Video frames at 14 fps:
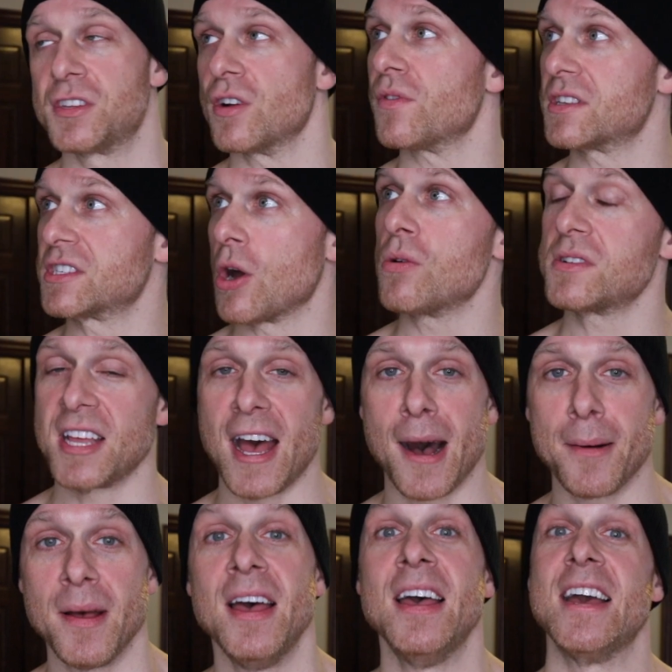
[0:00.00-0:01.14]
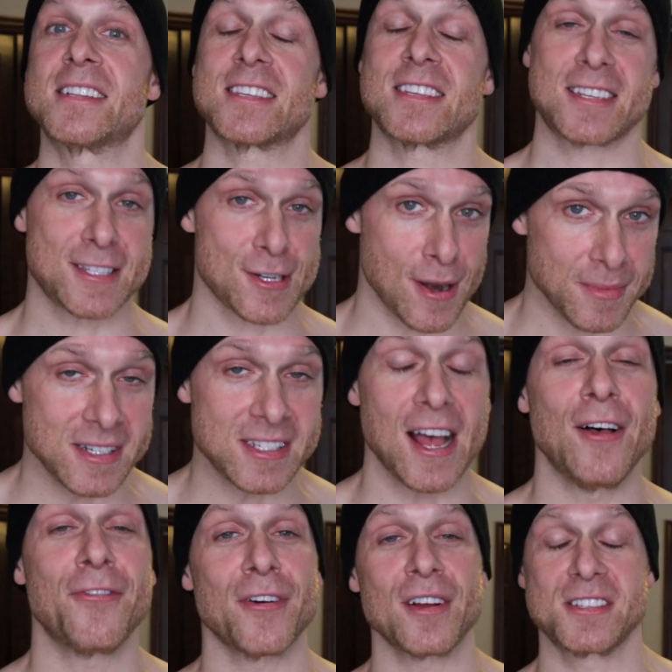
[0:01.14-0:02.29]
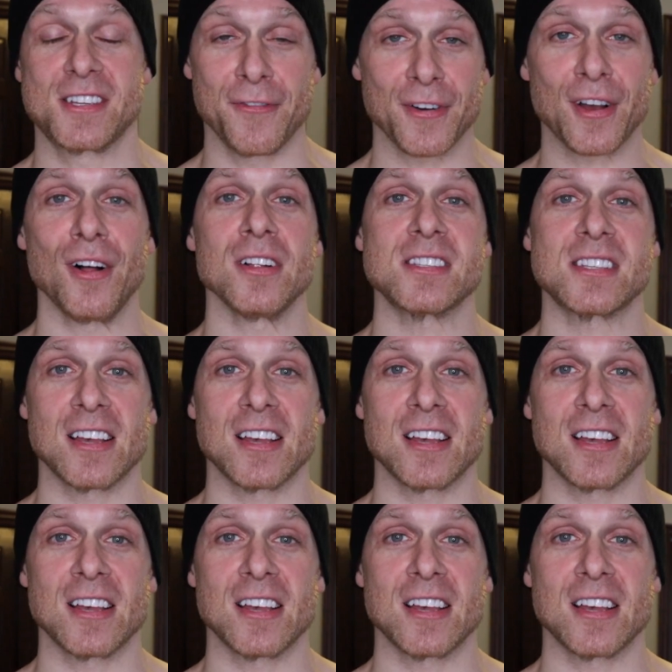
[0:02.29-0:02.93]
During the toe tap, it's extremely difficult